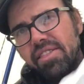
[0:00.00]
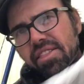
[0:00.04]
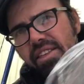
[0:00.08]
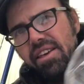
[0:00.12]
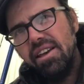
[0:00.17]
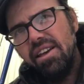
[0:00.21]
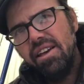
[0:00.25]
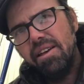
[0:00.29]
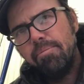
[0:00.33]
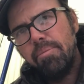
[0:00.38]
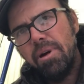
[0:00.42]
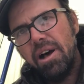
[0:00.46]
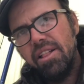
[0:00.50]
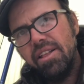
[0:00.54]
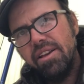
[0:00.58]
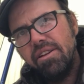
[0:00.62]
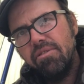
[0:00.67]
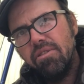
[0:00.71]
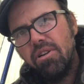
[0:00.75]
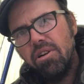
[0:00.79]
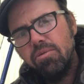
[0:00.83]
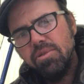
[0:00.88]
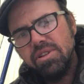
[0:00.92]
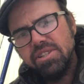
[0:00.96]
the
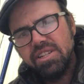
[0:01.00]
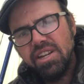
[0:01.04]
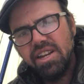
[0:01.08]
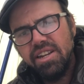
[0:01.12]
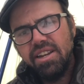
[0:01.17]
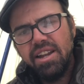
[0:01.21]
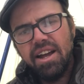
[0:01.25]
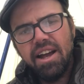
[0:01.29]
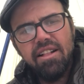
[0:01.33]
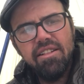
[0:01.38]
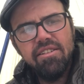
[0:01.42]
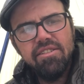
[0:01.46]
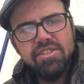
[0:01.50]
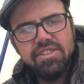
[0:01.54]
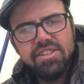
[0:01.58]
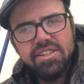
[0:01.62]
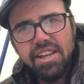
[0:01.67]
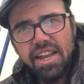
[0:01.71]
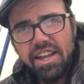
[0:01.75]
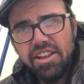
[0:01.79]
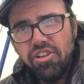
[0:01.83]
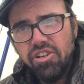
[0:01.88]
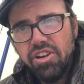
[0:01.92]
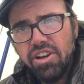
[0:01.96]
Polycro was
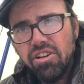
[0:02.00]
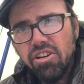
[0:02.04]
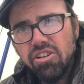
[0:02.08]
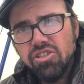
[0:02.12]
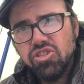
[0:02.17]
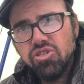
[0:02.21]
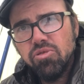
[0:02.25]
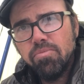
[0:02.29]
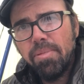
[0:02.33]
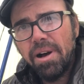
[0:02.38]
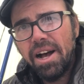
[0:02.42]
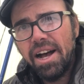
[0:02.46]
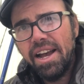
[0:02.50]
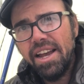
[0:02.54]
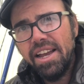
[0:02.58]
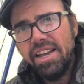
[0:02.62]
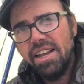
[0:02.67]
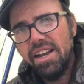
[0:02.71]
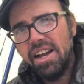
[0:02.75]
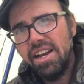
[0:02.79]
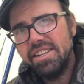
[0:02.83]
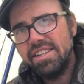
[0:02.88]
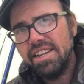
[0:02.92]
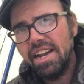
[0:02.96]
$10, and you can also
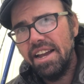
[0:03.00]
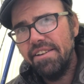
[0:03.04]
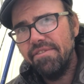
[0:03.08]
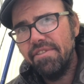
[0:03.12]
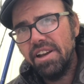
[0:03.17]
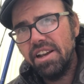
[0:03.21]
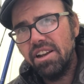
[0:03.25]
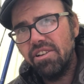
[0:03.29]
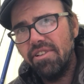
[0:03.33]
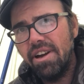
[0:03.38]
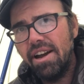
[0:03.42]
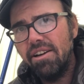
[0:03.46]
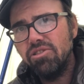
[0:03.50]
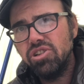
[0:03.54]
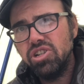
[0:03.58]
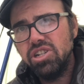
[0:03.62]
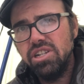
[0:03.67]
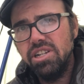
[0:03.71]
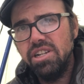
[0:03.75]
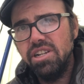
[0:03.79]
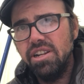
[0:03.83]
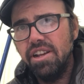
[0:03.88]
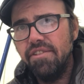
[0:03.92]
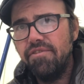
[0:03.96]
buy a Tyvek ground
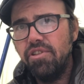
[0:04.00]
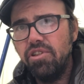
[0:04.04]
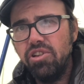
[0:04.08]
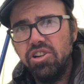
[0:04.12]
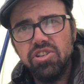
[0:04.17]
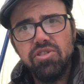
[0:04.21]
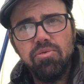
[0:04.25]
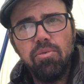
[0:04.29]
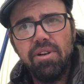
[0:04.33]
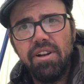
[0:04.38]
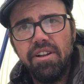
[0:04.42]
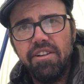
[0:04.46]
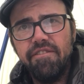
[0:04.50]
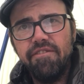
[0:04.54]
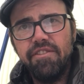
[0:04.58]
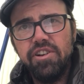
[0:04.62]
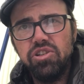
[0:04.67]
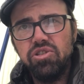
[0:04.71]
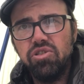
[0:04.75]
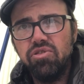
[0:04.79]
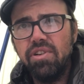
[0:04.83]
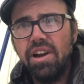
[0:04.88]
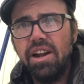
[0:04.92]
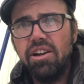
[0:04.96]
sheet if you just want an
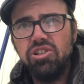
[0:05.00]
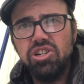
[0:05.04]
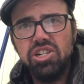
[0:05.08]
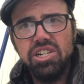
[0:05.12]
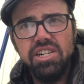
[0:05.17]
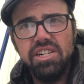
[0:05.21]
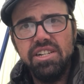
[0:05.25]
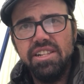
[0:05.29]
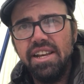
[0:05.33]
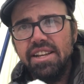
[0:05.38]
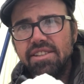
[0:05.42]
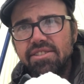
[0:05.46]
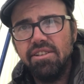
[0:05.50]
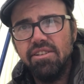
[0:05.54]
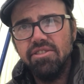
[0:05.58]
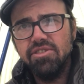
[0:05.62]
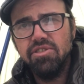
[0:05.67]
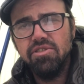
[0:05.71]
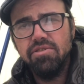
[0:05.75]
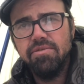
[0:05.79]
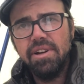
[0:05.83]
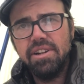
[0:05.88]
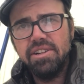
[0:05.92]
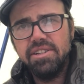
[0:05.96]
official ground sheet, and that's
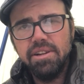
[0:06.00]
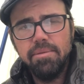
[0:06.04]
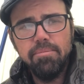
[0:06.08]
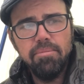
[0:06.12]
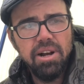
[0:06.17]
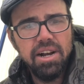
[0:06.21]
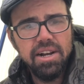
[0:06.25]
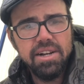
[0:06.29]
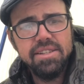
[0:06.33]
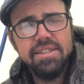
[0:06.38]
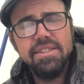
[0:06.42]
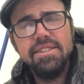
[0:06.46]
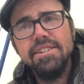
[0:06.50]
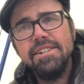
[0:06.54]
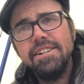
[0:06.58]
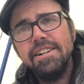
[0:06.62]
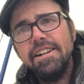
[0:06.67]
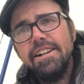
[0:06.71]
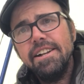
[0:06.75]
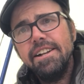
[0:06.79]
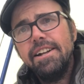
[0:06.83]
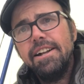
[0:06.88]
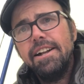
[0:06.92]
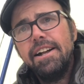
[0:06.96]
also around $10.
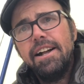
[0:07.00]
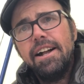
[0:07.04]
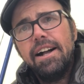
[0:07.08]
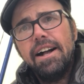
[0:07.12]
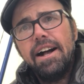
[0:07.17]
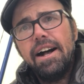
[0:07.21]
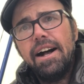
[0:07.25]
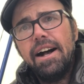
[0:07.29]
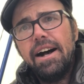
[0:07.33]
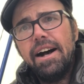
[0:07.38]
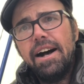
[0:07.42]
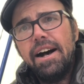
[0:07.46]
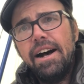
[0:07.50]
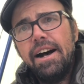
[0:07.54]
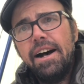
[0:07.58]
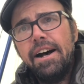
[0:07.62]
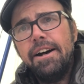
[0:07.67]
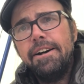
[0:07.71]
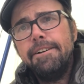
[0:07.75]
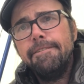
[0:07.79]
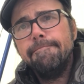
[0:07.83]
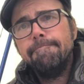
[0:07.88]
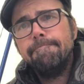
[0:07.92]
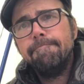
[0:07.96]

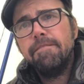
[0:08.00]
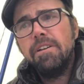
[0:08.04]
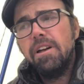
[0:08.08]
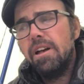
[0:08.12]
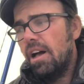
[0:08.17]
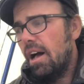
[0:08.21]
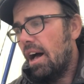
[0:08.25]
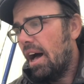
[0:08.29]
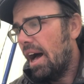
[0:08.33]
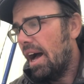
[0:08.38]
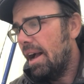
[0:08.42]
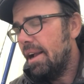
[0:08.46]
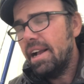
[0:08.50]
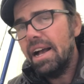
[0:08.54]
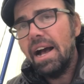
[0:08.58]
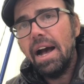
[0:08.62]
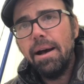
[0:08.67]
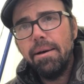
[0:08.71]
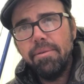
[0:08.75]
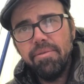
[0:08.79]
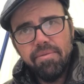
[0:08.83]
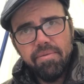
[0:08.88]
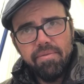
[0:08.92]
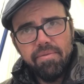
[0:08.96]
I
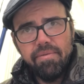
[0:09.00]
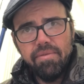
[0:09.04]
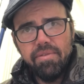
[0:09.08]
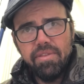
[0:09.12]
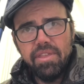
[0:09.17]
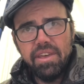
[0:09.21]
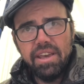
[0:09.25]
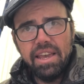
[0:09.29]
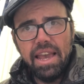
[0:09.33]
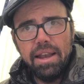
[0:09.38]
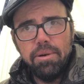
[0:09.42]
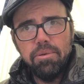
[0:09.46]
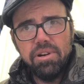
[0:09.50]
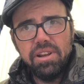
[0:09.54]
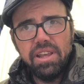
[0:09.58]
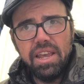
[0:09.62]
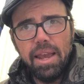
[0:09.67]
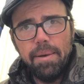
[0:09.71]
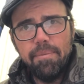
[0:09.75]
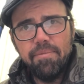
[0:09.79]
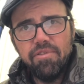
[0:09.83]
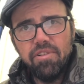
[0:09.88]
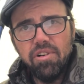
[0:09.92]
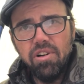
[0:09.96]
got the Gatewood
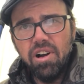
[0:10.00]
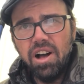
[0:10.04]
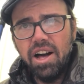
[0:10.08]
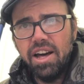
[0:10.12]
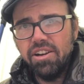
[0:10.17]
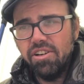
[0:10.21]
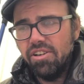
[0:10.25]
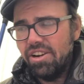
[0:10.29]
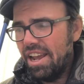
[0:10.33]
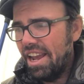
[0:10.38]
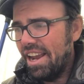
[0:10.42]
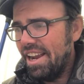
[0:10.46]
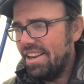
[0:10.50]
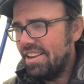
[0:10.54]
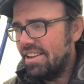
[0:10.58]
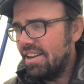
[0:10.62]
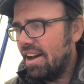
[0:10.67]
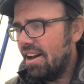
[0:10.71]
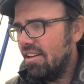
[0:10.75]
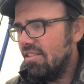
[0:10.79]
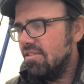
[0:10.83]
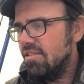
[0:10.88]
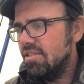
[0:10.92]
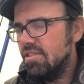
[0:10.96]
cape for
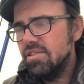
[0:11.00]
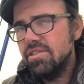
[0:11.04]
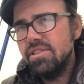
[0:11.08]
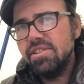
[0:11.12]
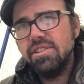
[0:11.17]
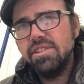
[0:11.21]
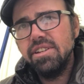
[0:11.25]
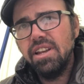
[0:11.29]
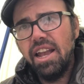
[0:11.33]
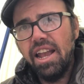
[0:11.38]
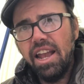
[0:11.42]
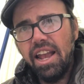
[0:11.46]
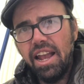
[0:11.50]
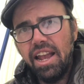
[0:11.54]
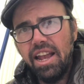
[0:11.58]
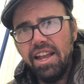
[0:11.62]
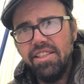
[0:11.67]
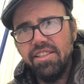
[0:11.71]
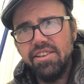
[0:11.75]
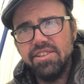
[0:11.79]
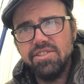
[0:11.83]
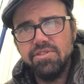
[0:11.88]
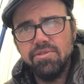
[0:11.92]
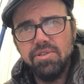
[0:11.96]
$108
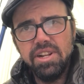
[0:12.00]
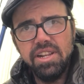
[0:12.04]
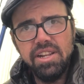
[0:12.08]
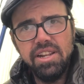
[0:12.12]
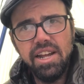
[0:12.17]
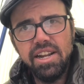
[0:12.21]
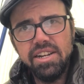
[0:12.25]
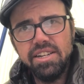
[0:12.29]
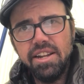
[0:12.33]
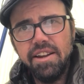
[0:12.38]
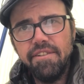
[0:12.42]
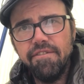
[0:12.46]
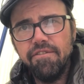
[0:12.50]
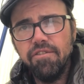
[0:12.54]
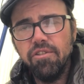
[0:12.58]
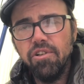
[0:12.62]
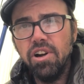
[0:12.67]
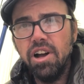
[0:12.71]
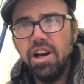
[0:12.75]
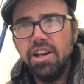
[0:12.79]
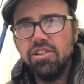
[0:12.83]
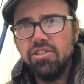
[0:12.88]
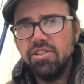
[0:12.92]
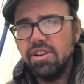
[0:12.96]
and the Serenity net tent
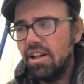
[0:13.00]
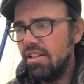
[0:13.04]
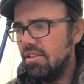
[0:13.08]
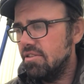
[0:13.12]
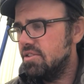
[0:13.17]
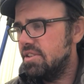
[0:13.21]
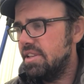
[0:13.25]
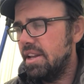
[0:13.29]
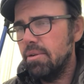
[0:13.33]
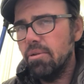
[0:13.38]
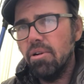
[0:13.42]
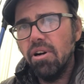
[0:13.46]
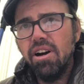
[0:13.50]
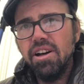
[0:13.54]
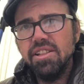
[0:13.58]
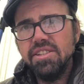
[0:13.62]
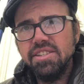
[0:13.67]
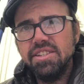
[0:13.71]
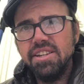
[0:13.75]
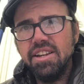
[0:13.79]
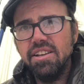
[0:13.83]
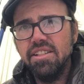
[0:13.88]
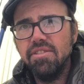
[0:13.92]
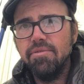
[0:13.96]
for $100. They were on
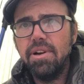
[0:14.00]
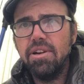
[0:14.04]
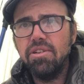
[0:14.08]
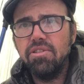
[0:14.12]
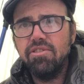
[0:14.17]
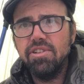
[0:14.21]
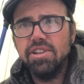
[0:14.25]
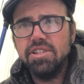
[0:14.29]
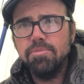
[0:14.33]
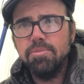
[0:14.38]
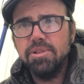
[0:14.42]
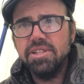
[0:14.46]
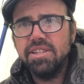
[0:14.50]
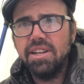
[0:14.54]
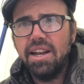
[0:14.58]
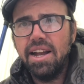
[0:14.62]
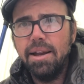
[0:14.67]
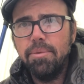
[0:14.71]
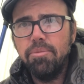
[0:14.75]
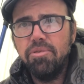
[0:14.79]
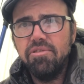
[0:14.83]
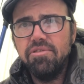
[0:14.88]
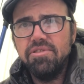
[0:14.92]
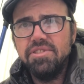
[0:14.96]
sale around Christmas
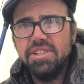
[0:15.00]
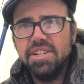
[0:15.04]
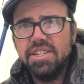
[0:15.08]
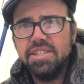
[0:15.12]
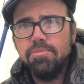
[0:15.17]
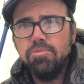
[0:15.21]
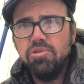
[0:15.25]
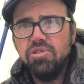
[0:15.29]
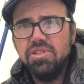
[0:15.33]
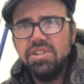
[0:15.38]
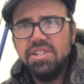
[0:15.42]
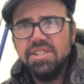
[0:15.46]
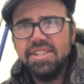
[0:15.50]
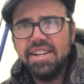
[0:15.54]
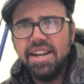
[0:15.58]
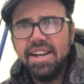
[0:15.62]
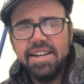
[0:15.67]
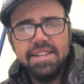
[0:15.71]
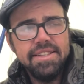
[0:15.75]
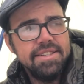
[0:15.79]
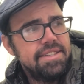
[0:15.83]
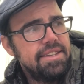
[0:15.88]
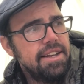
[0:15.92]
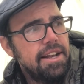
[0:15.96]
time through Six Moon
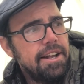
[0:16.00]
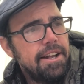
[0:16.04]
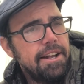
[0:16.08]
Designs.